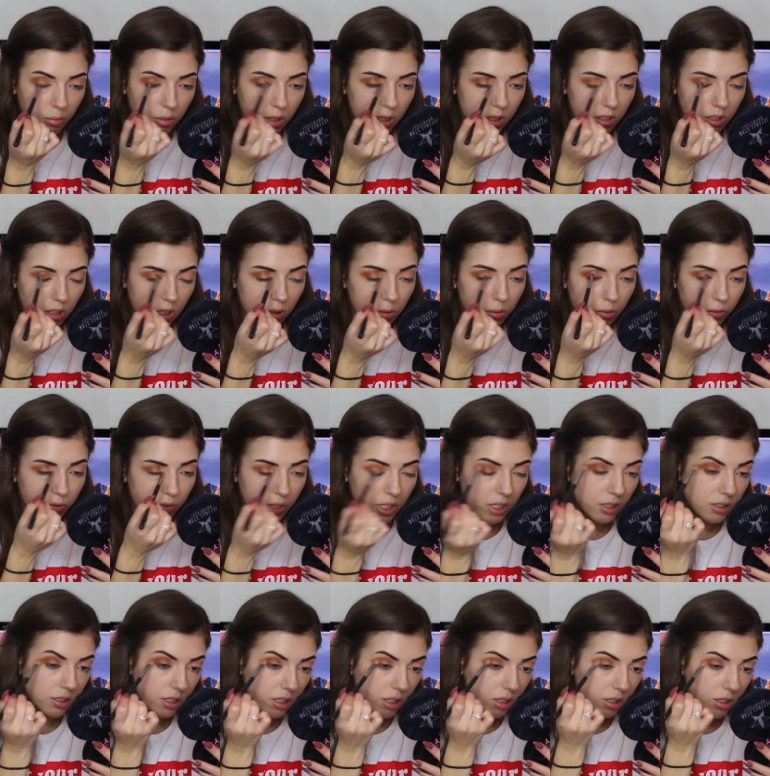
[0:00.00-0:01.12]
Because I will
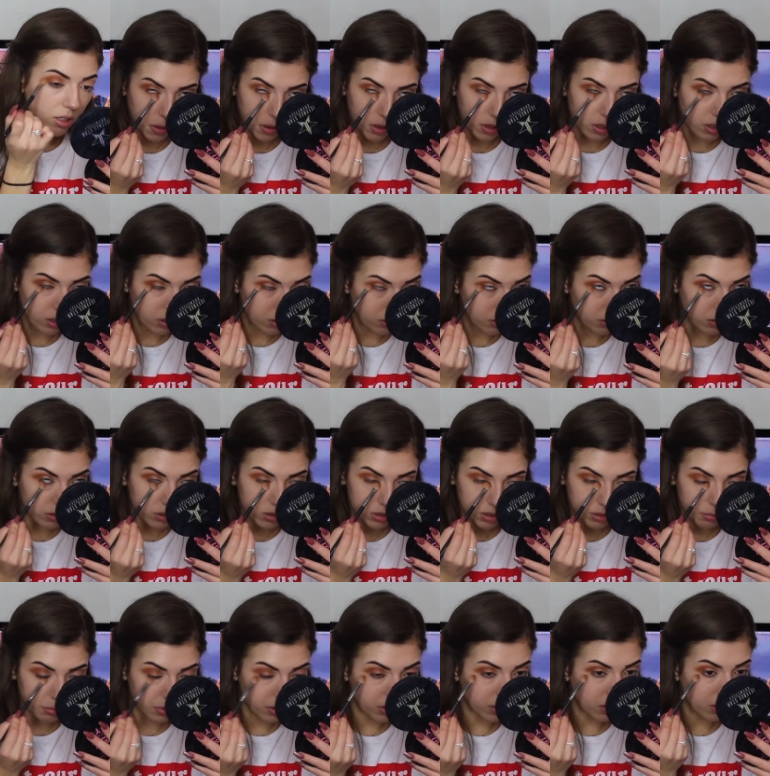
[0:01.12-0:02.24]
fix it. I'm just going
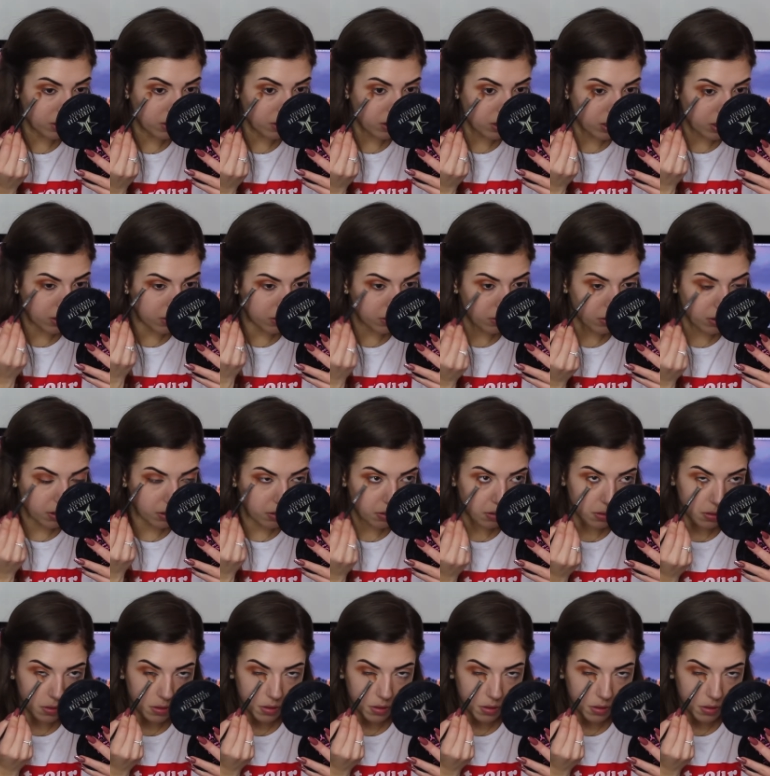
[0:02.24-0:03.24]
to bring that under there as well.